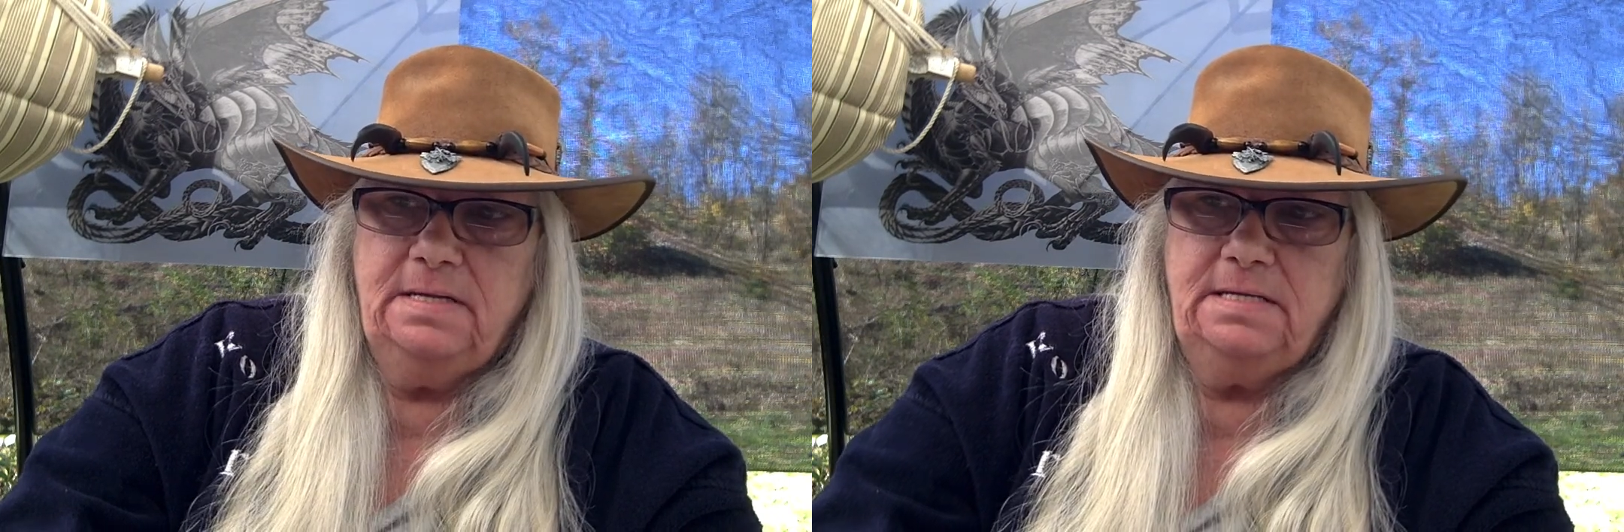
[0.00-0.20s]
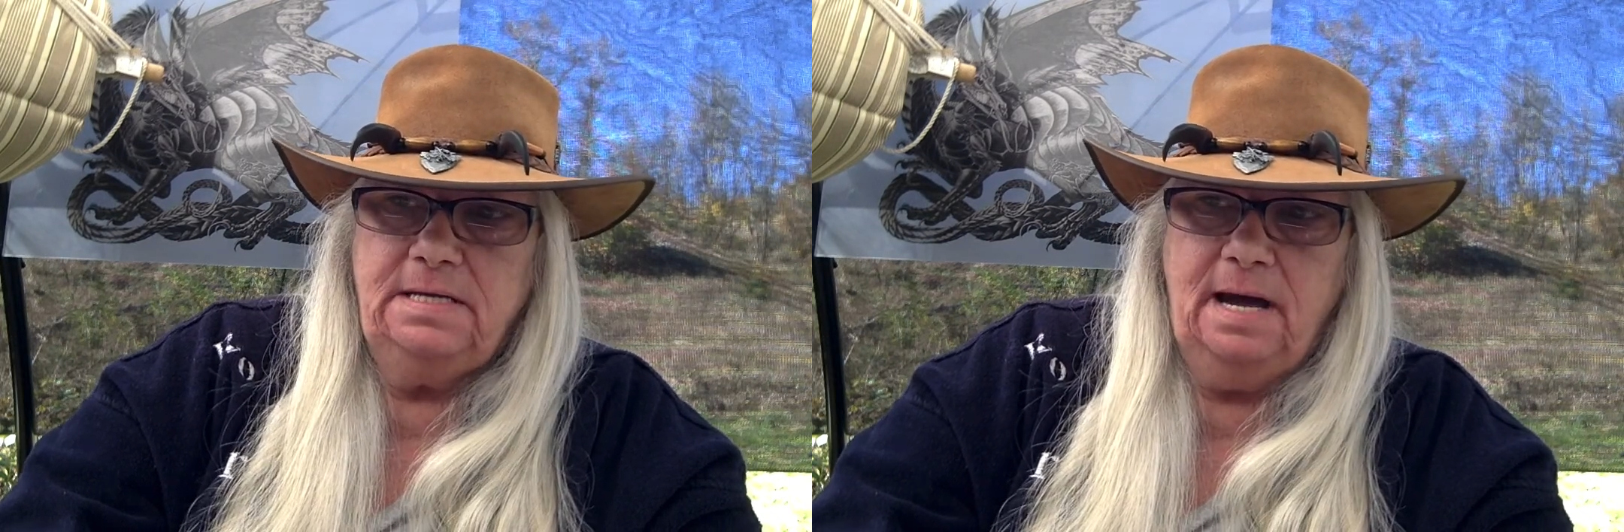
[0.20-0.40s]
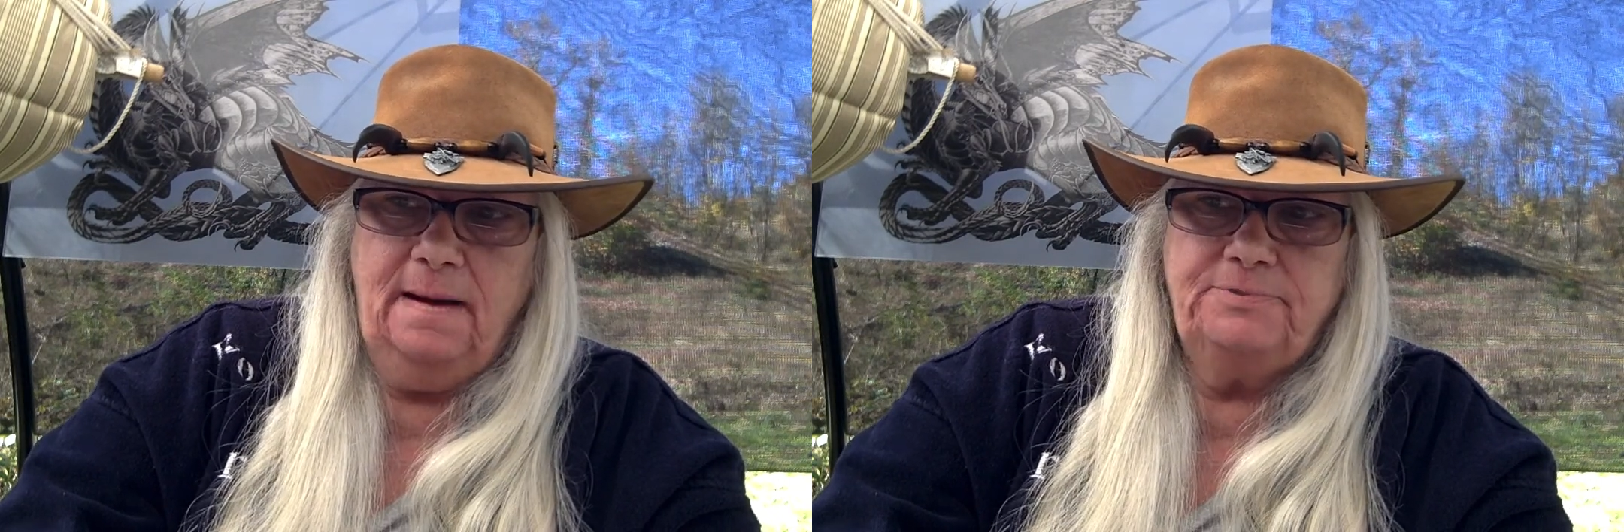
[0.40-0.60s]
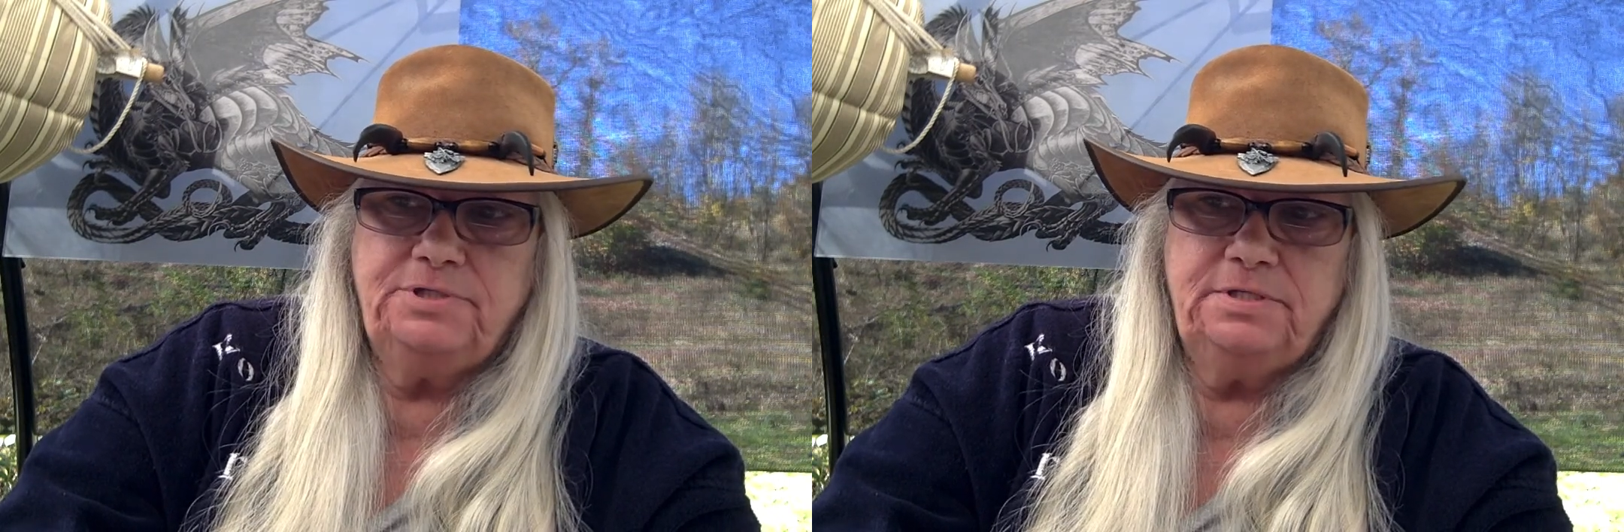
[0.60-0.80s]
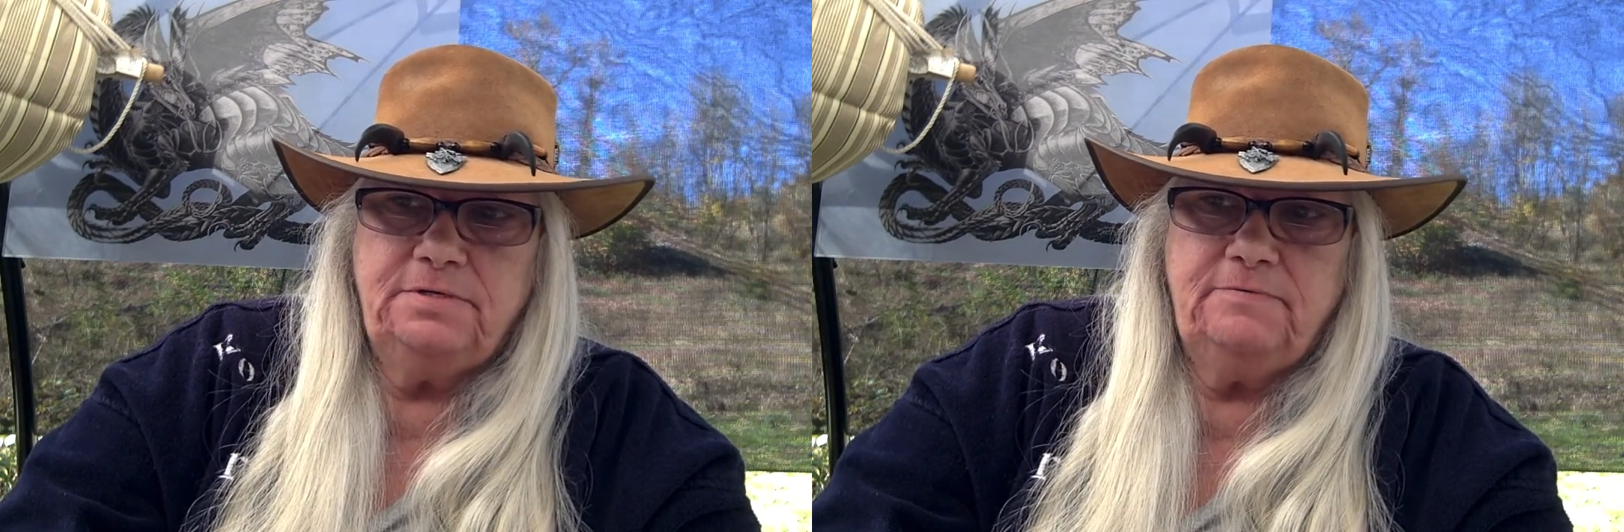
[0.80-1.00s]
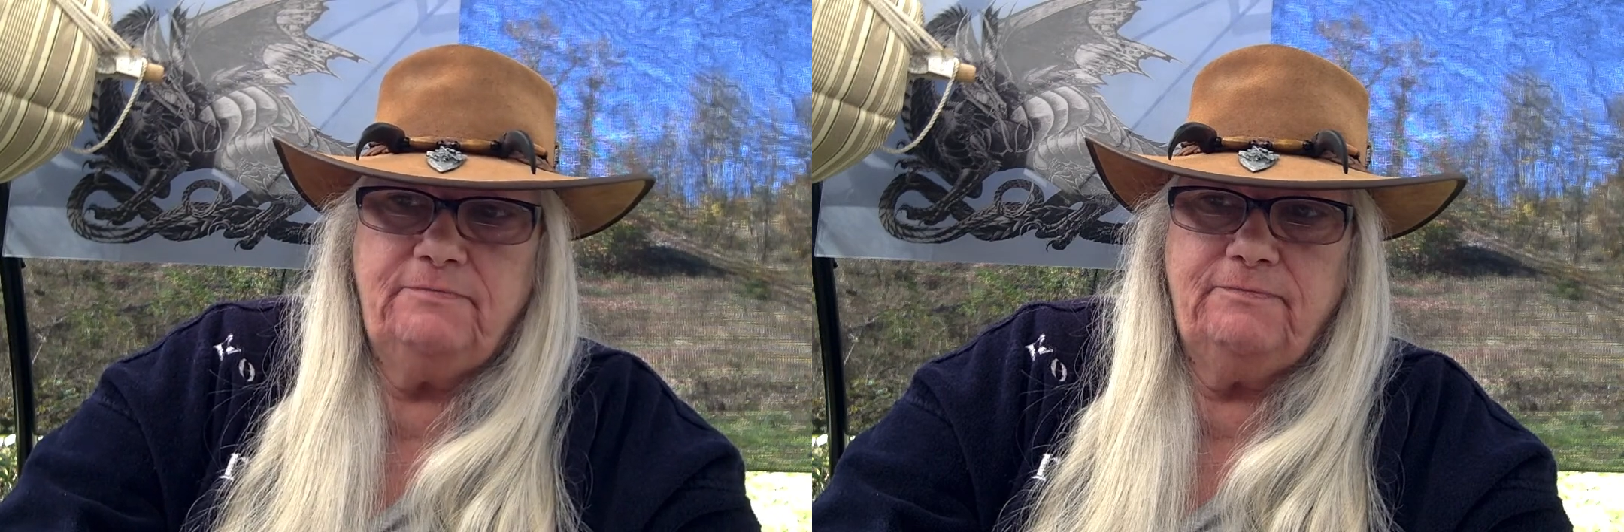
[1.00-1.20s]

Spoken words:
the option